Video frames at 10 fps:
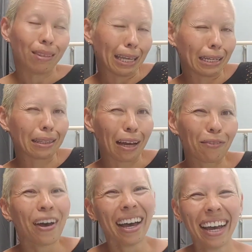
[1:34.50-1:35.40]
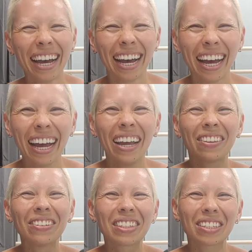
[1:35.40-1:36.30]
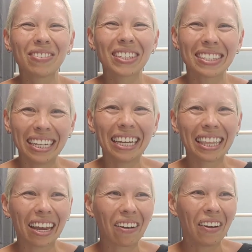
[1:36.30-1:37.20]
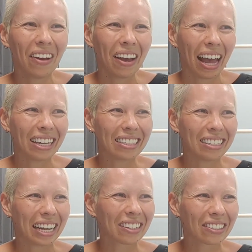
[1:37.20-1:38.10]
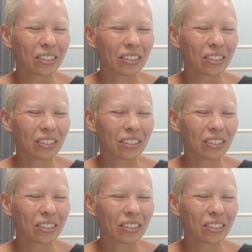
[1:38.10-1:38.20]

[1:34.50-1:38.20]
there's this mystique that as a dancer,